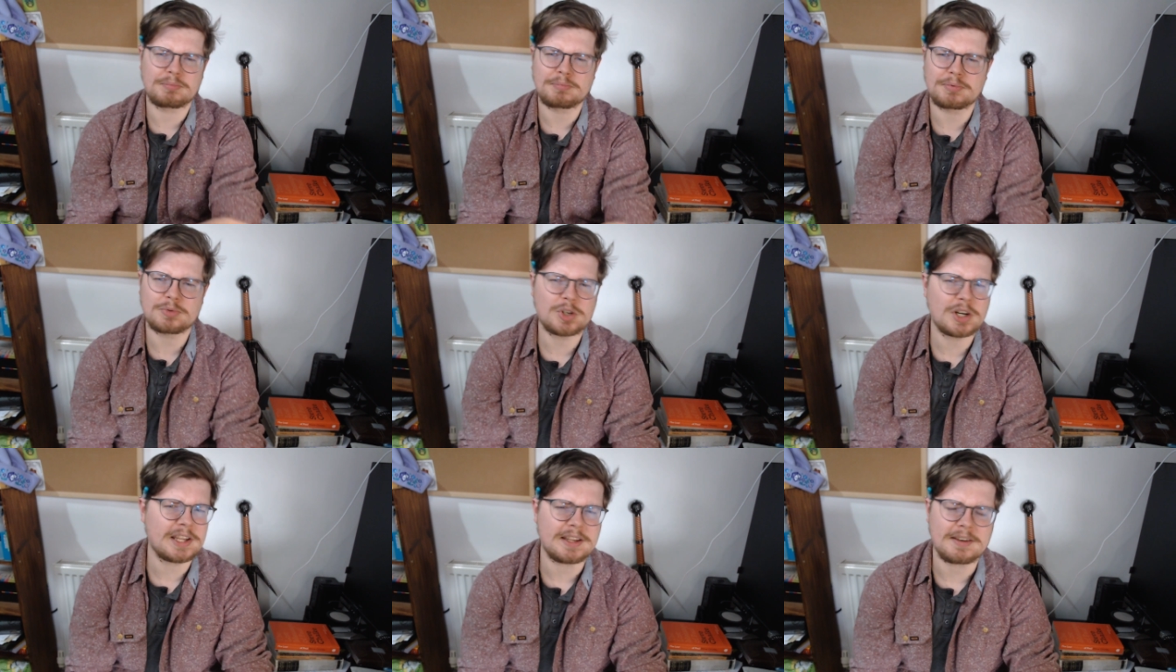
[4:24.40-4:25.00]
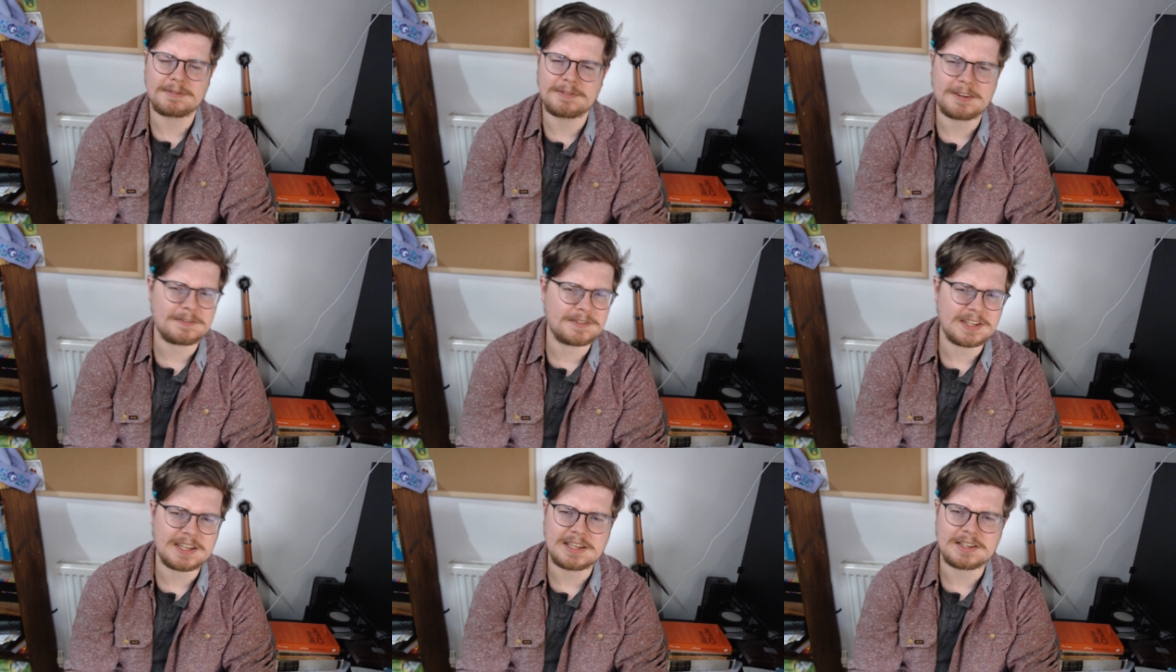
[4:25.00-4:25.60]
brilliant
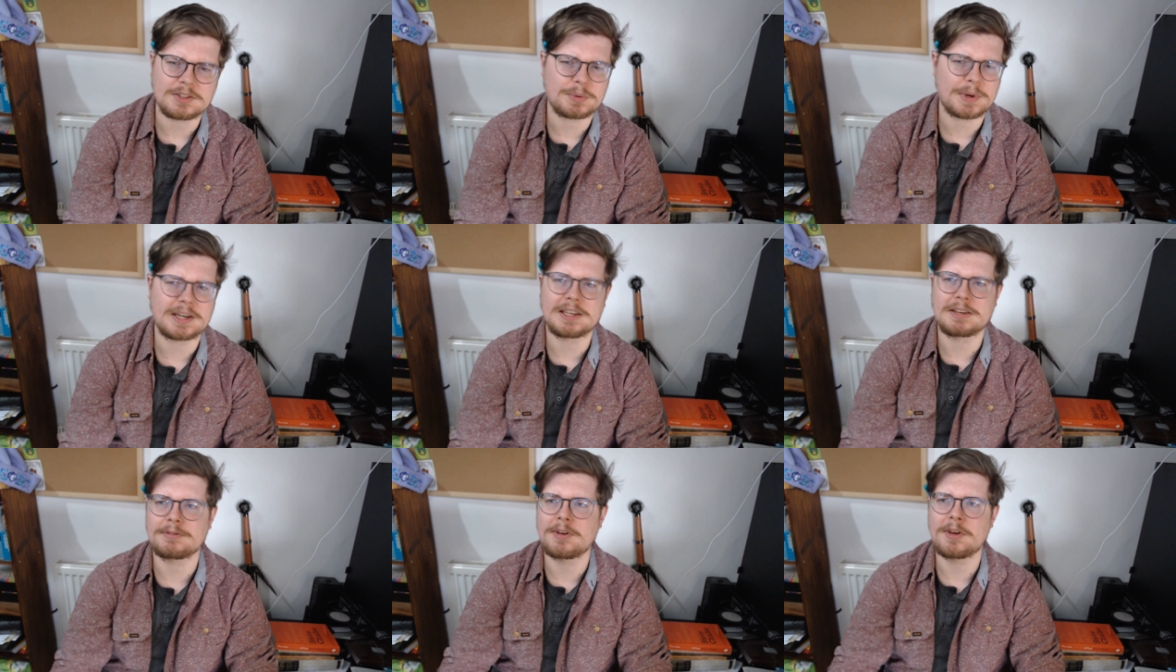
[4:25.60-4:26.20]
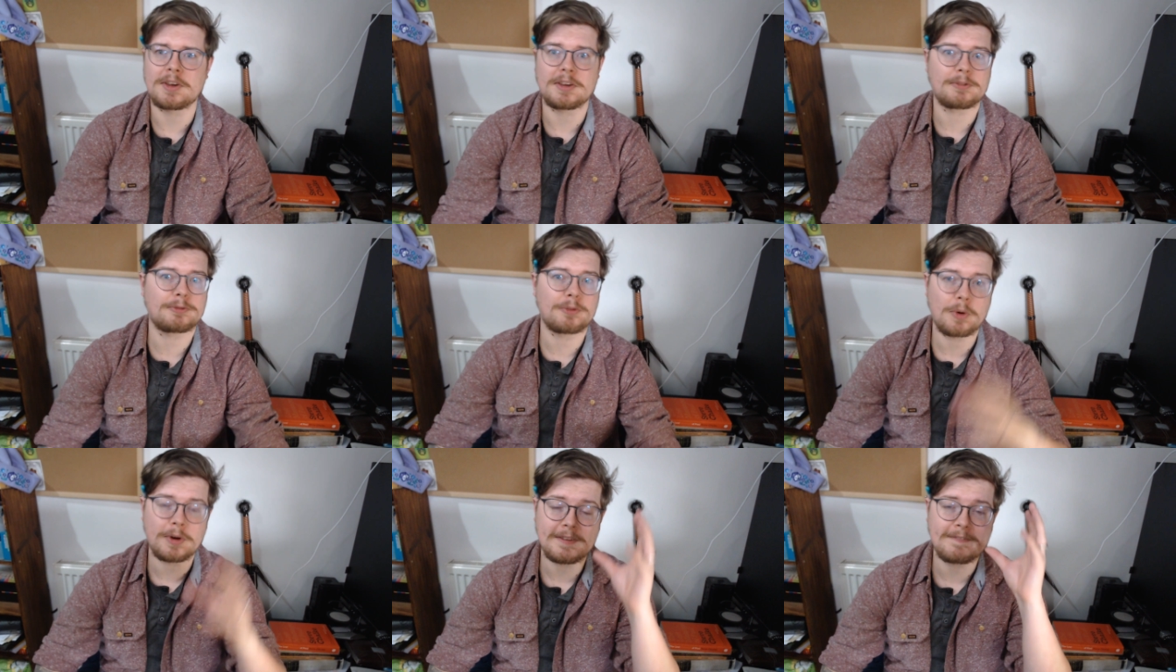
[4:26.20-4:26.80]
15, 20, 30,
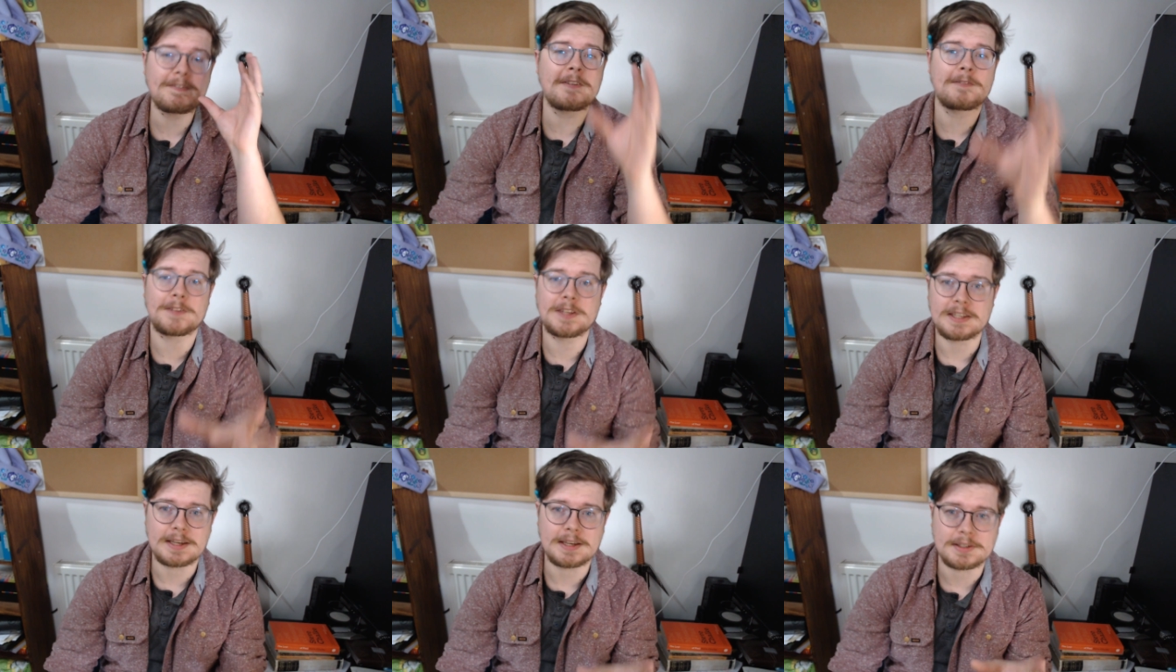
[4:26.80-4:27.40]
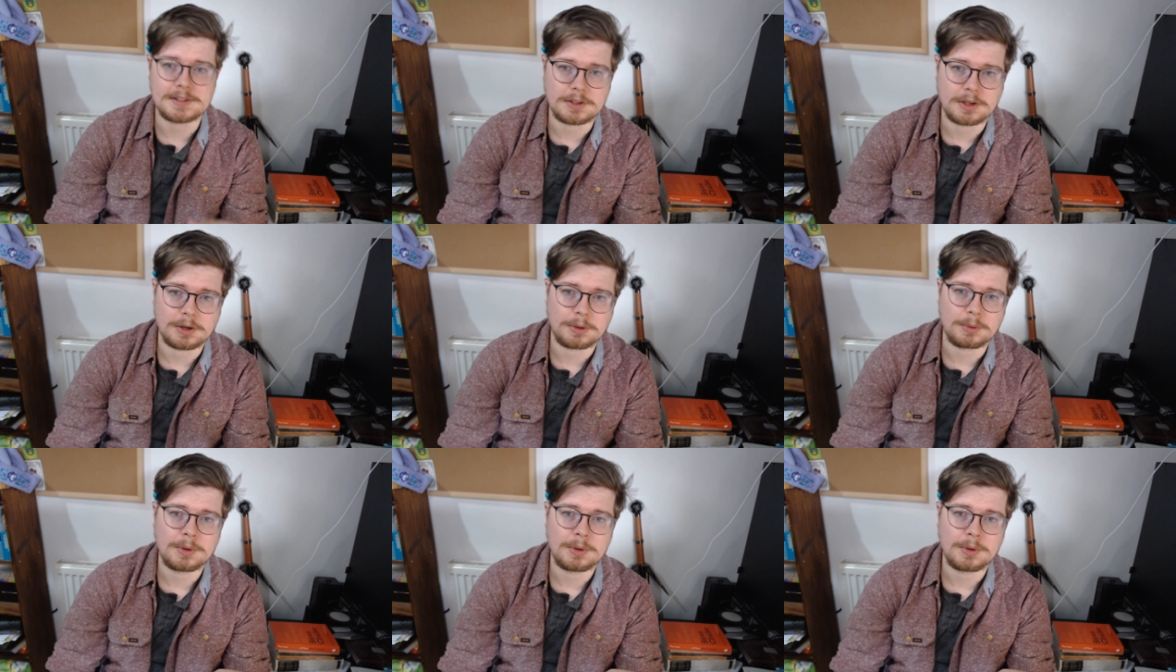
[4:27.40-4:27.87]
40, 50 years ago.